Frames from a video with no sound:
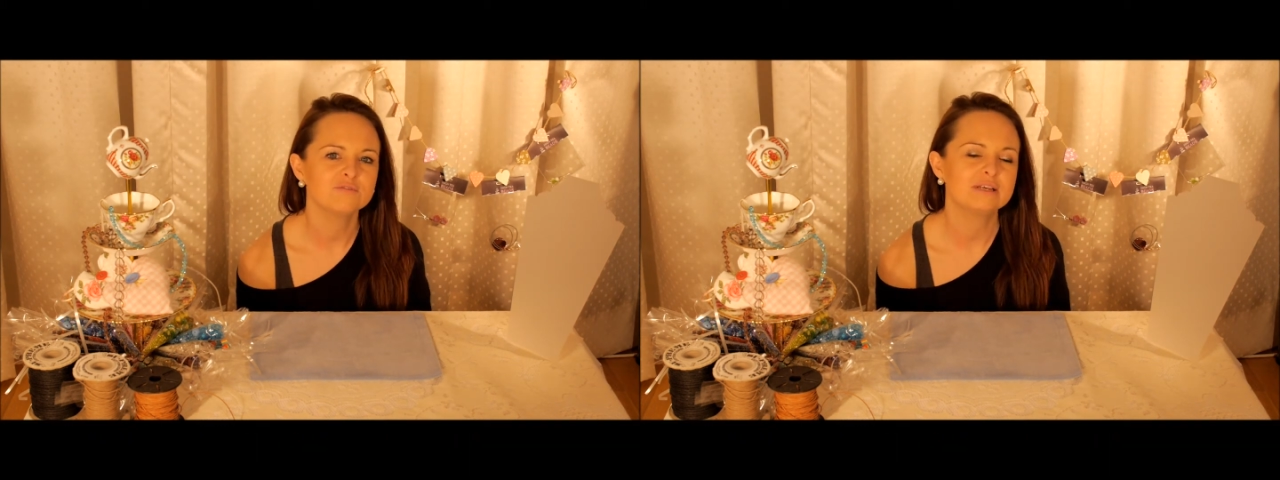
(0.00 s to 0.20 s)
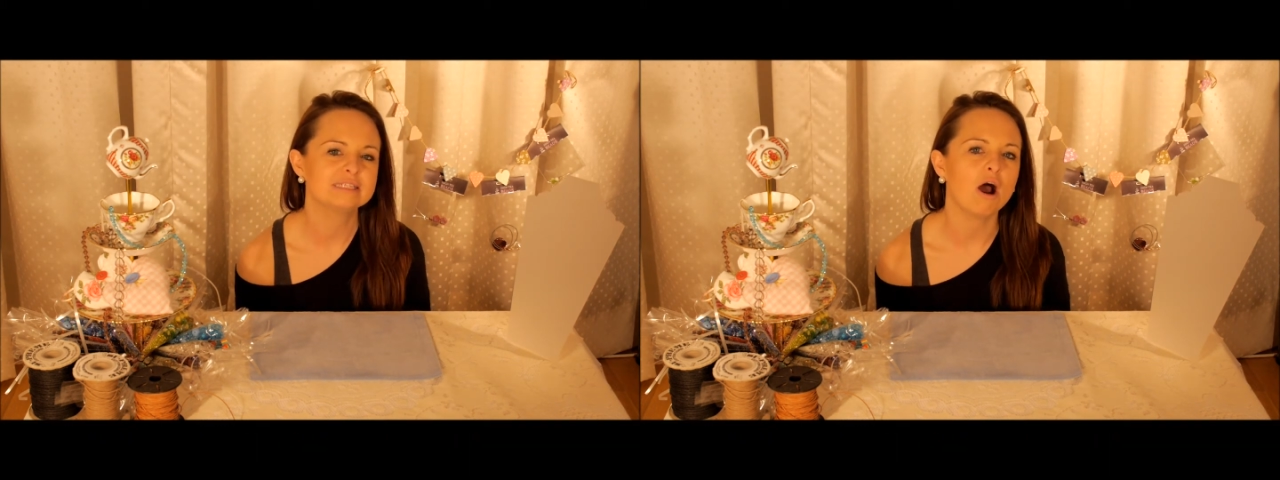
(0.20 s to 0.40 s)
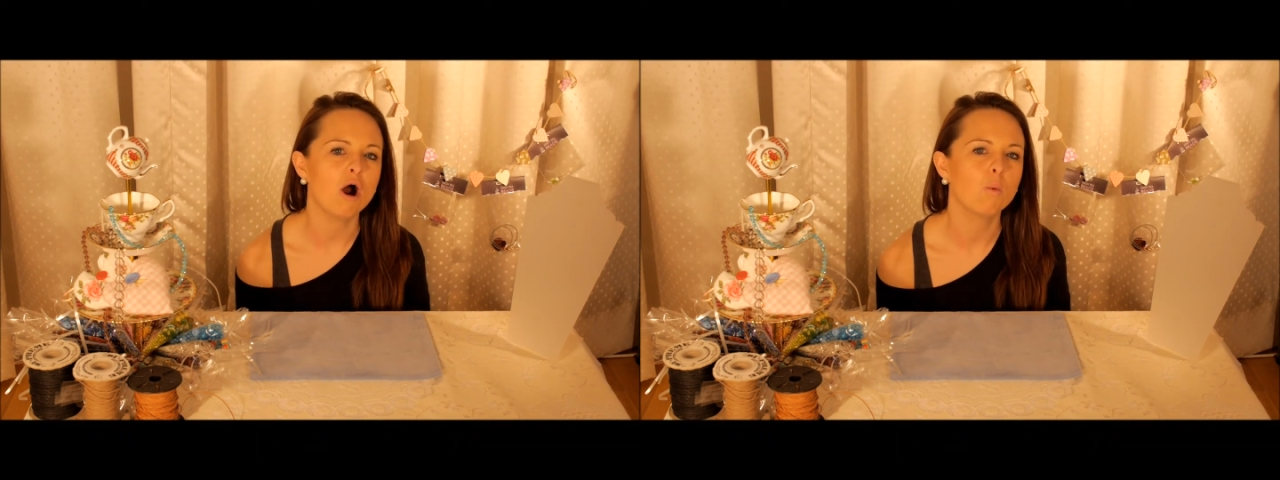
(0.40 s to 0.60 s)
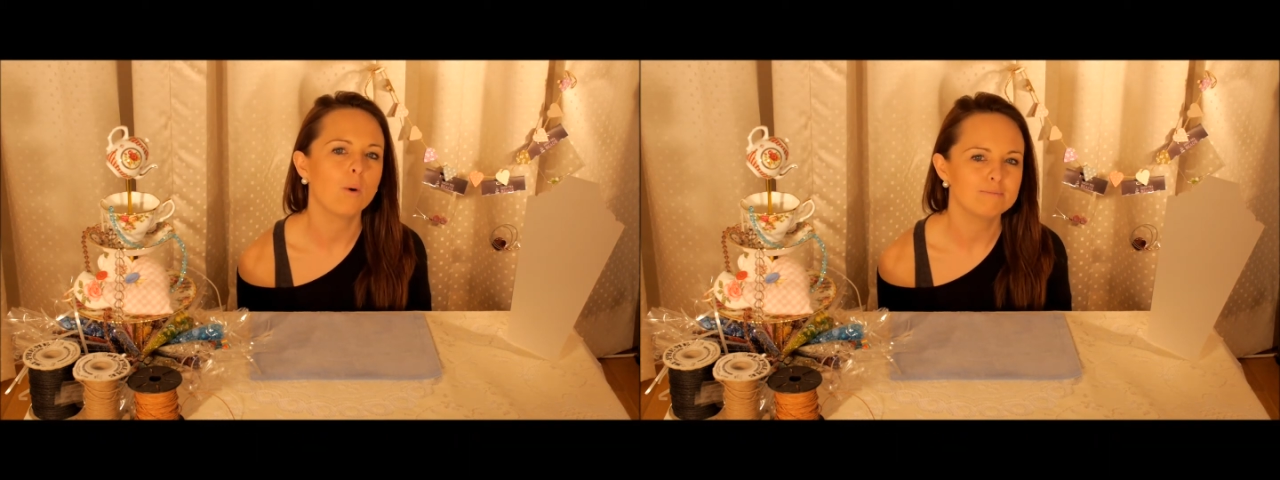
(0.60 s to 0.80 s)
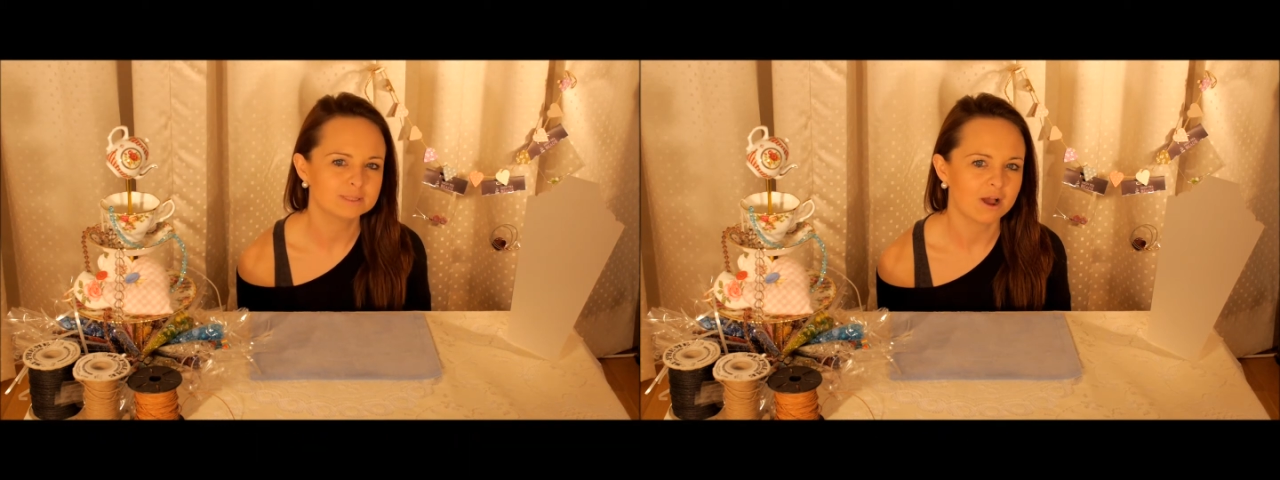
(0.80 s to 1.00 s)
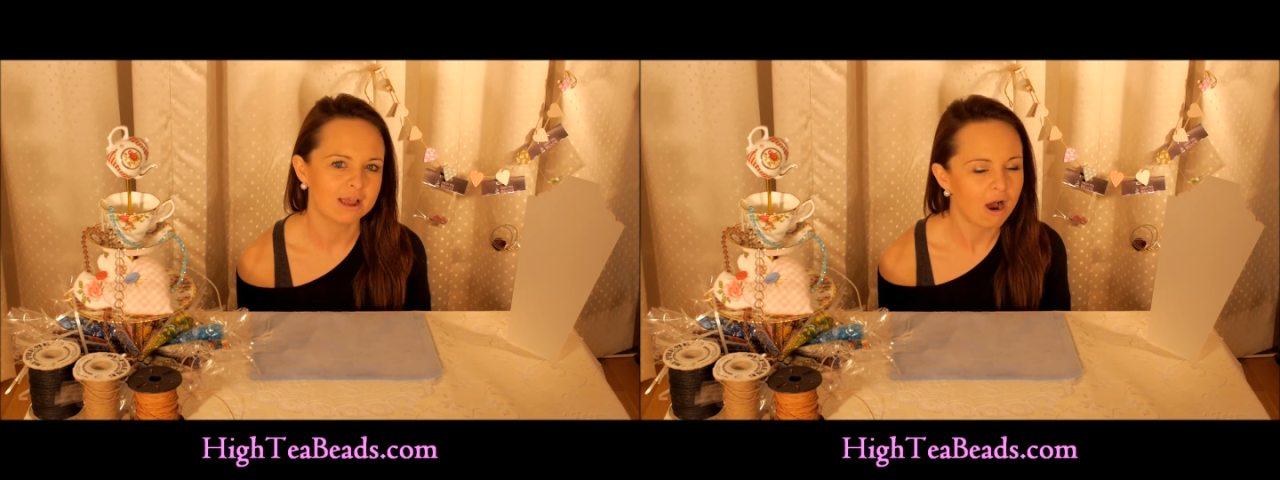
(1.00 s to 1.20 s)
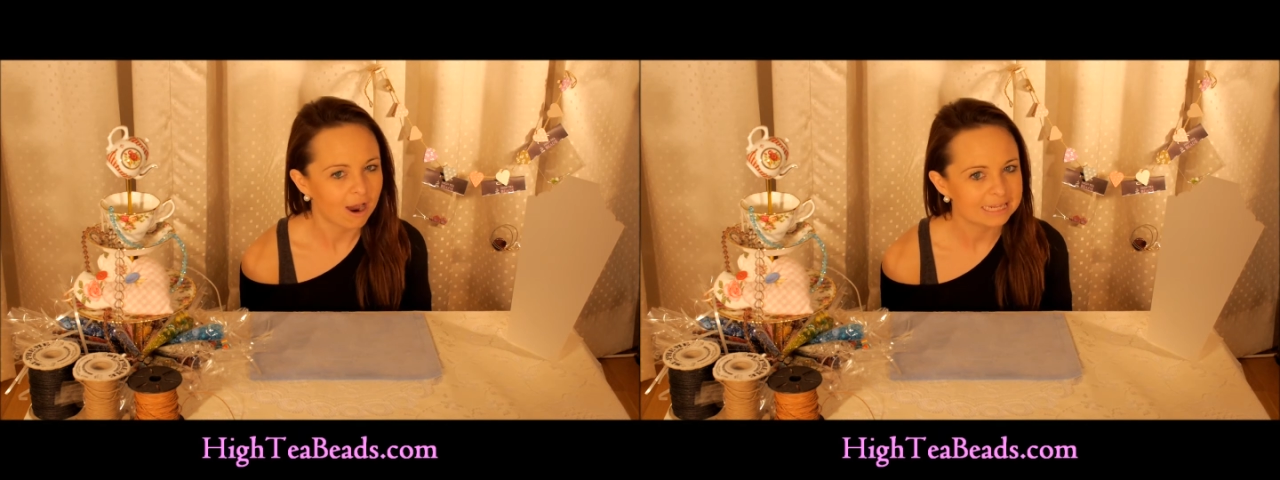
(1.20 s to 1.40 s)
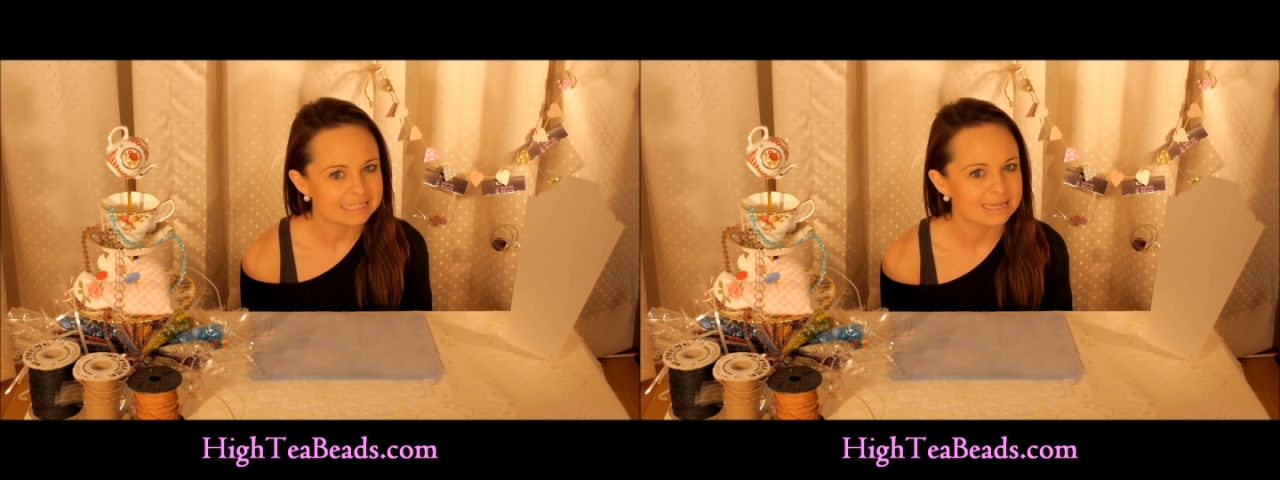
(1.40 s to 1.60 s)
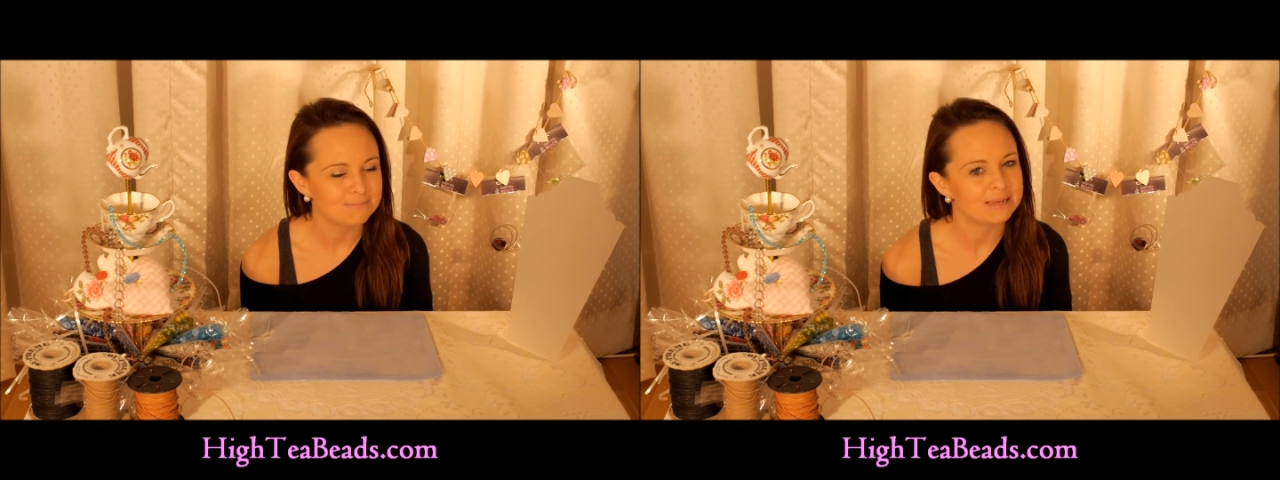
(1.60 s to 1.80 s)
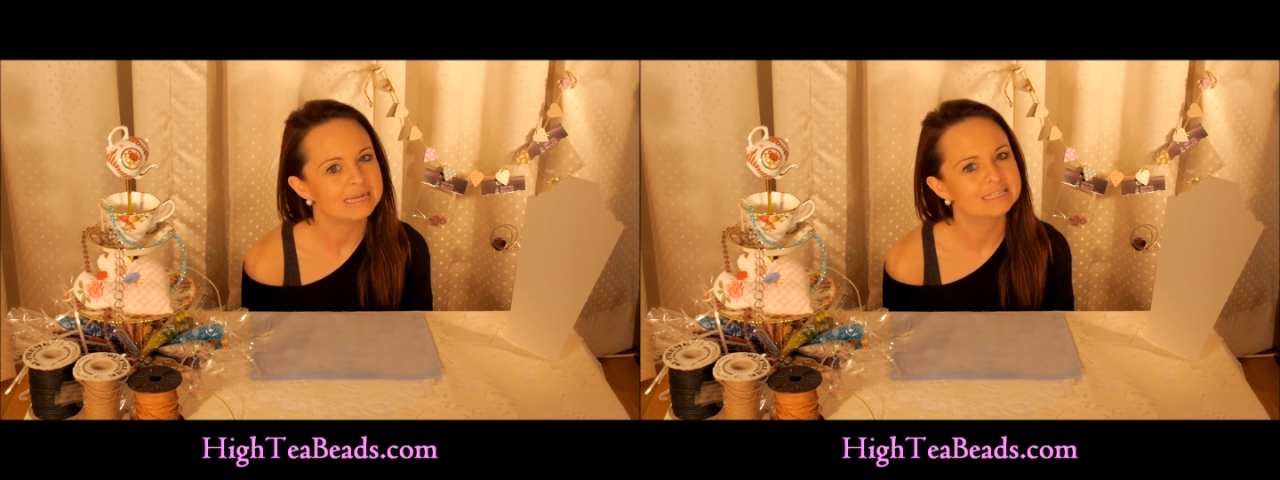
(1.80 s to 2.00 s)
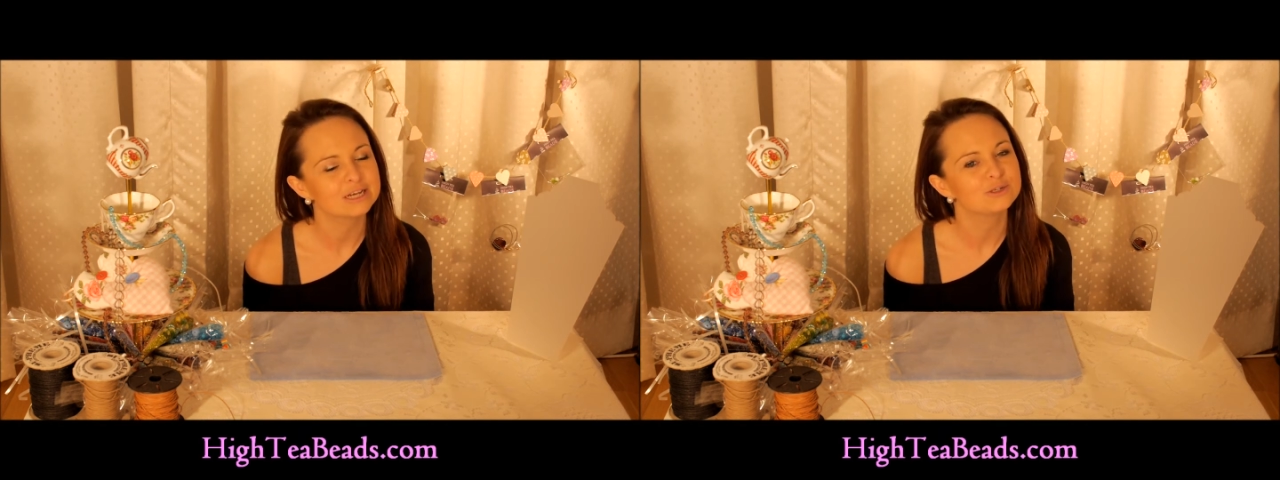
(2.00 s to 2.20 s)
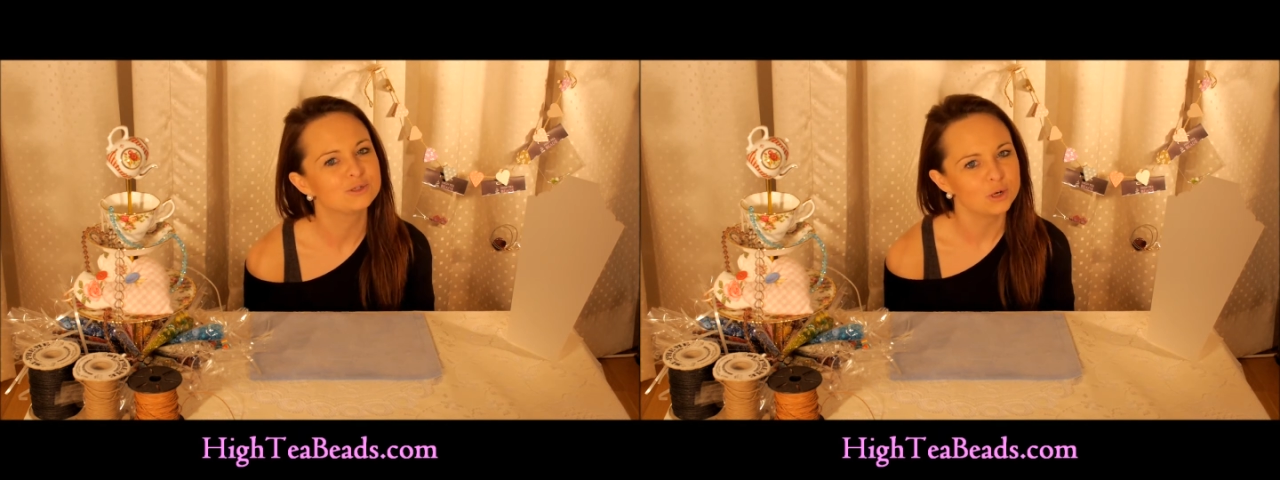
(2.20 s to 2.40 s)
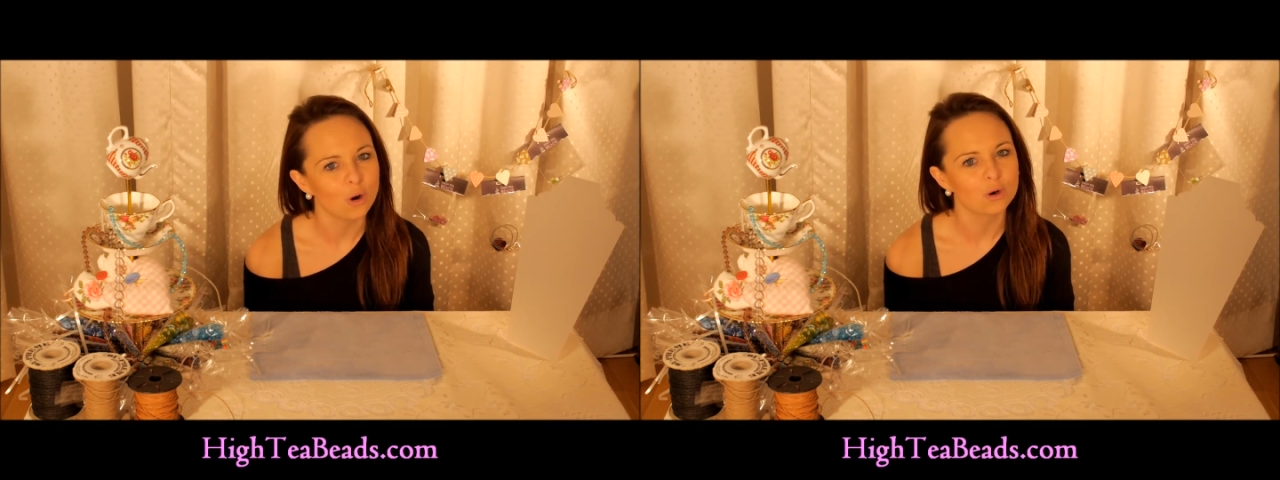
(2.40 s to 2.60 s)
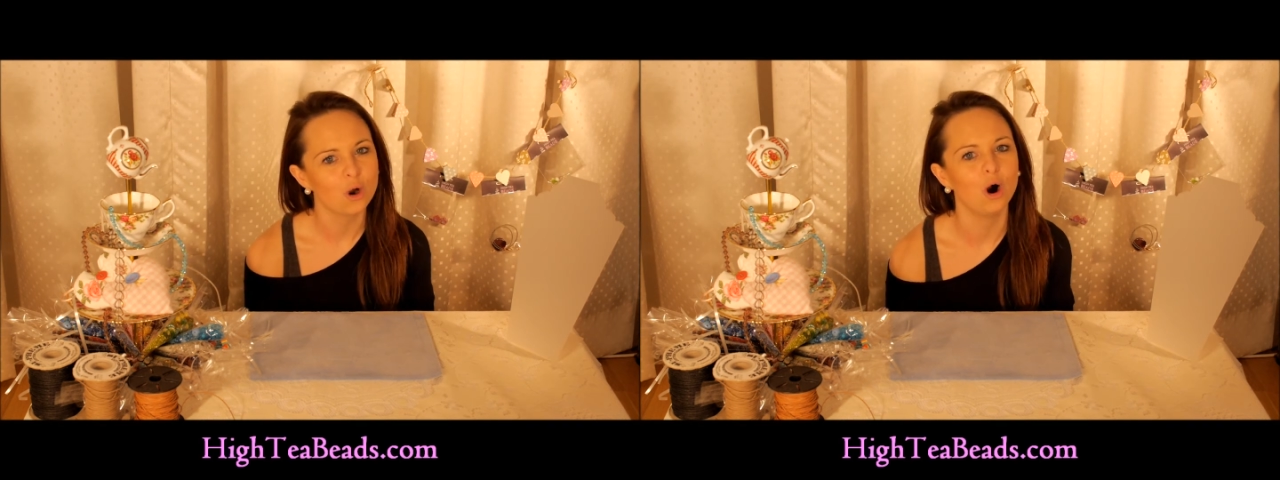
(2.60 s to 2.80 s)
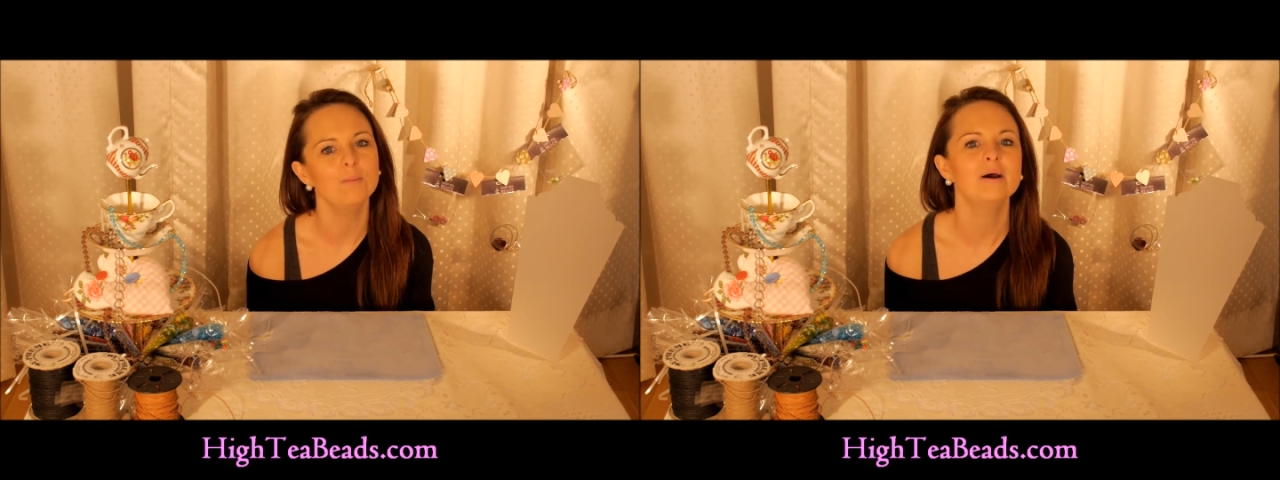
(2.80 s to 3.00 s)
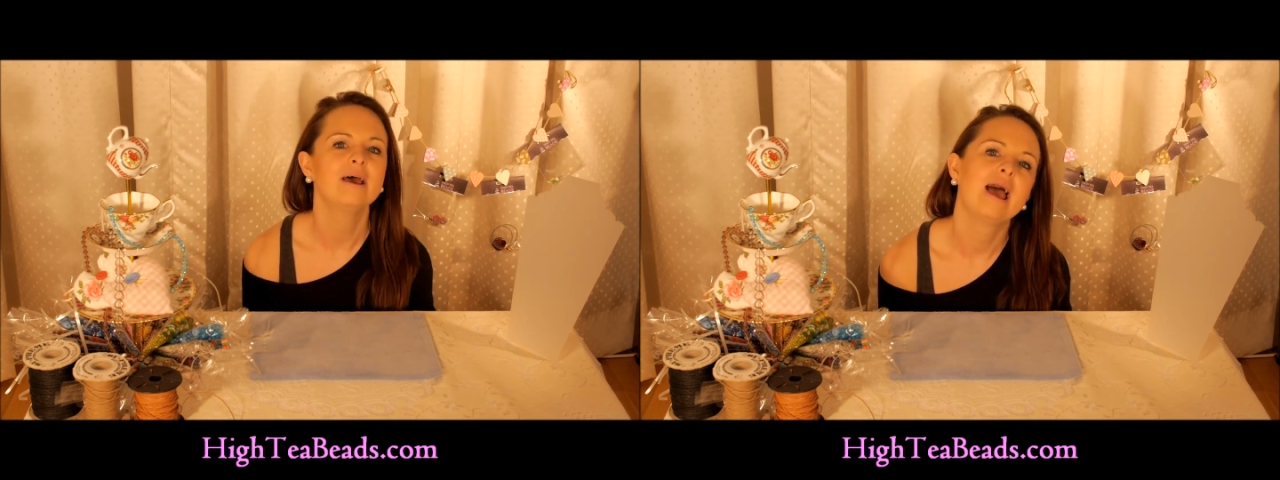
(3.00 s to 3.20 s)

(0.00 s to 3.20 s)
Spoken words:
visit our website highteabeads.com.